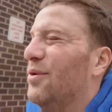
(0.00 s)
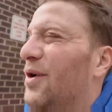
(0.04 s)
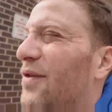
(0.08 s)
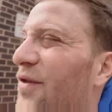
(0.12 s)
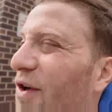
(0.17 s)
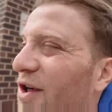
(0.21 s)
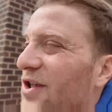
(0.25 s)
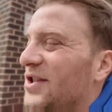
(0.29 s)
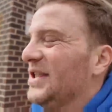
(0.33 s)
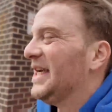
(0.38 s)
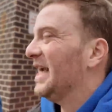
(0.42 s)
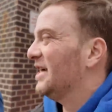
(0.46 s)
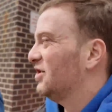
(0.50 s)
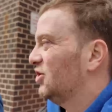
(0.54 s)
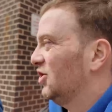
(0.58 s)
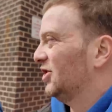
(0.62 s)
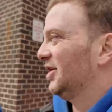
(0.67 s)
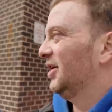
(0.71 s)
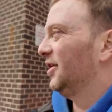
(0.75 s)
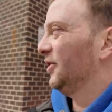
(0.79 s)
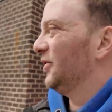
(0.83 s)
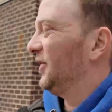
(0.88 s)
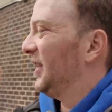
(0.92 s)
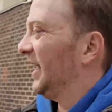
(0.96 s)
reverse
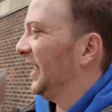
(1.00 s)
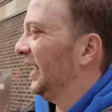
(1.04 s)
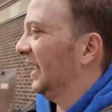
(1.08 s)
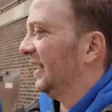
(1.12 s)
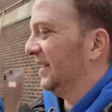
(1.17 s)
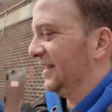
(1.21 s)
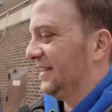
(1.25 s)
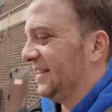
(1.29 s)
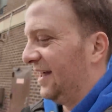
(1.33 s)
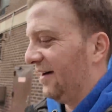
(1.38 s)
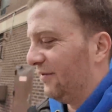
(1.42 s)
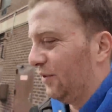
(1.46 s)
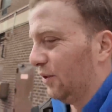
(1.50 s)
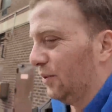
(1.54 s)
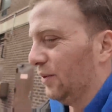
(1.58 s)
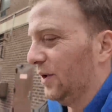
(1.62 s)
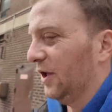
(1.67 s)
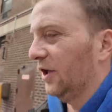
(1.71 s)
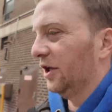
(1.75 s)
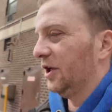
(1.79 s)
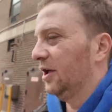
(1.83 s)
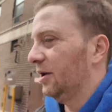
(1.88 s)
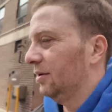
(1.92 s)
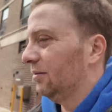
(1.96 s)
engineer thing has never
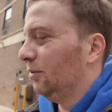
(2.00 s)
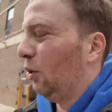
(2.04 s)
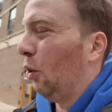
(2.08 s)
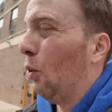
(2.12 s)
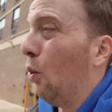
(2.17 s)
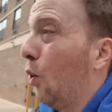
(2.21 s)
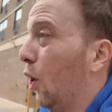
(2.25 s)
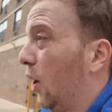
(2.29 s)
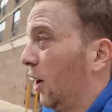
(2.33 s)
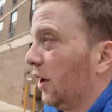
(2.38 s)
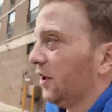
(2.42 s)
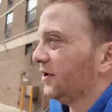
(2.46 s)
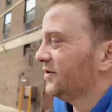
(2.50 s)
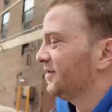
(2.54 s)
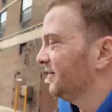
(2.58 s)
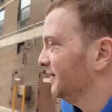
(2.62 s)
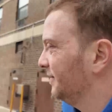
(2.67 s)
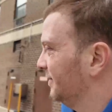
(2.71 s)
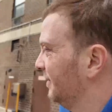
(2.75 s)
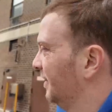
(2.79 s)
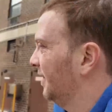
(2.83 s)
really worked.